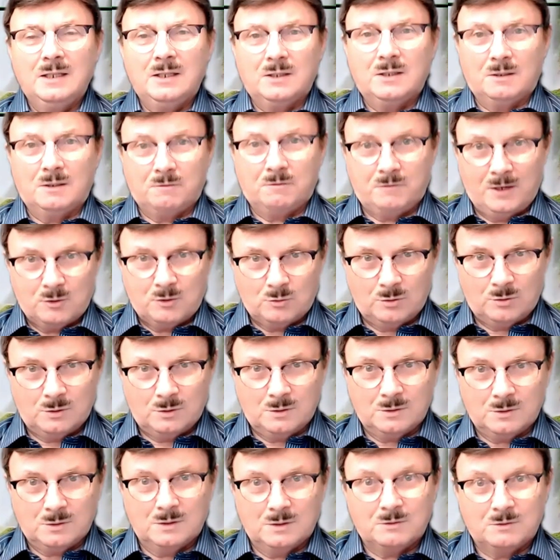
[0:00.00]
the federal
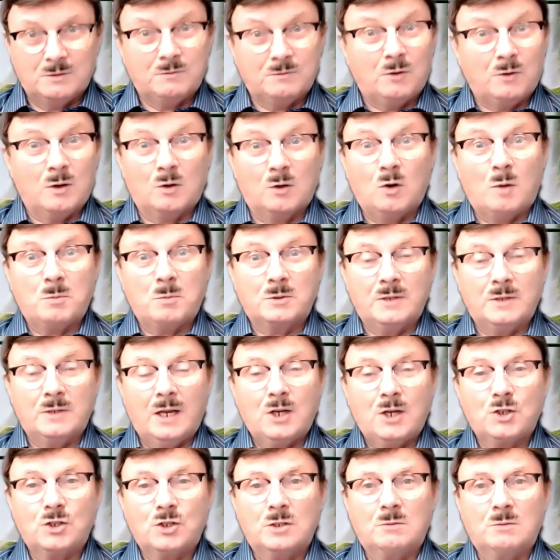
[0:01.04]

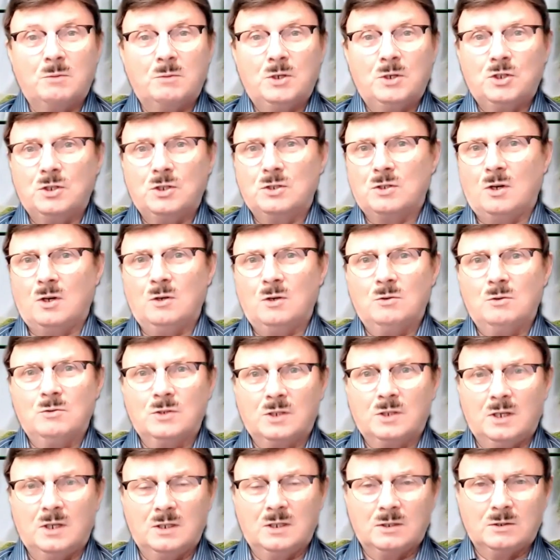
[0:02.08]
corporation, which is owned
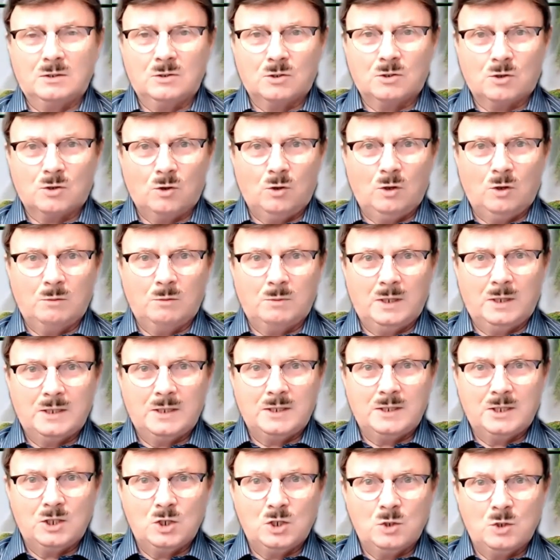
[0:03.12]
and controlled by the
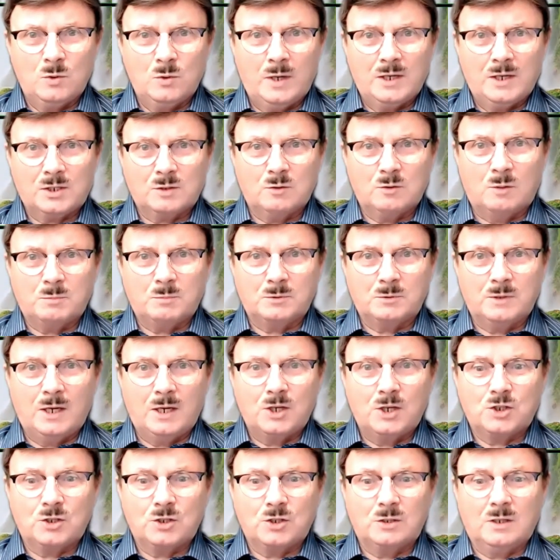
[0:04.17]
US
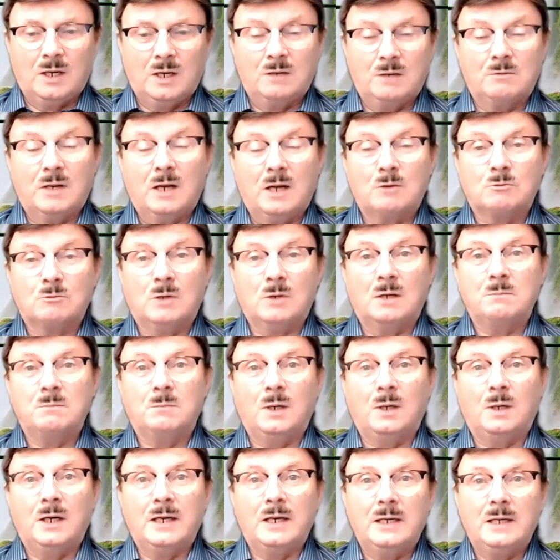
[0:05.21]
corporation and now run
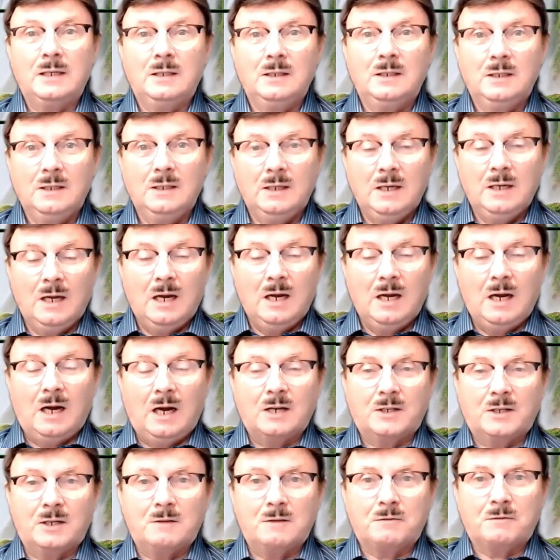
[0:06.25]
by our
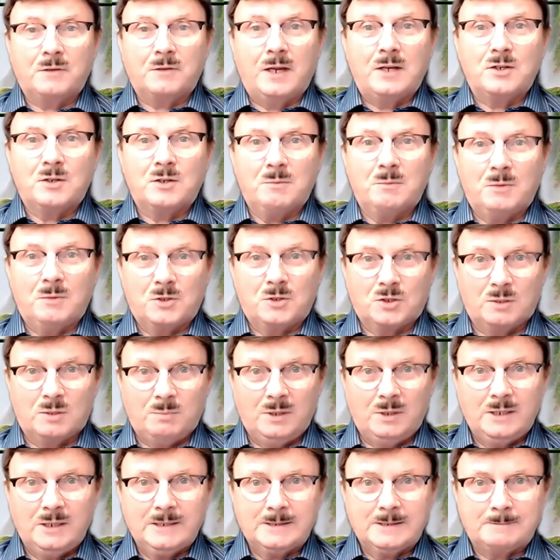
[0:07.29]
dear friend, Mr.
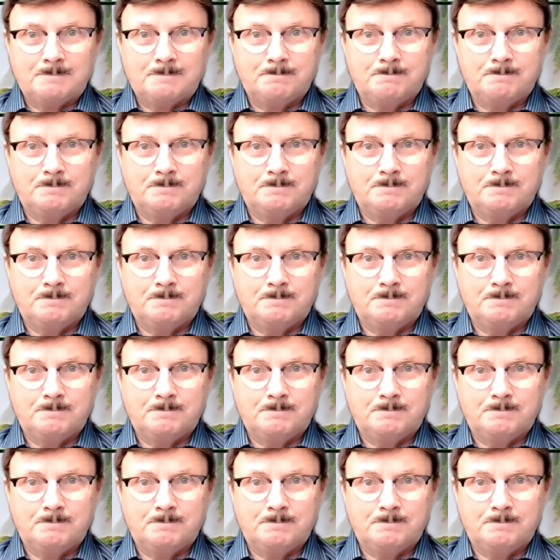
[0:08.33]
Biden.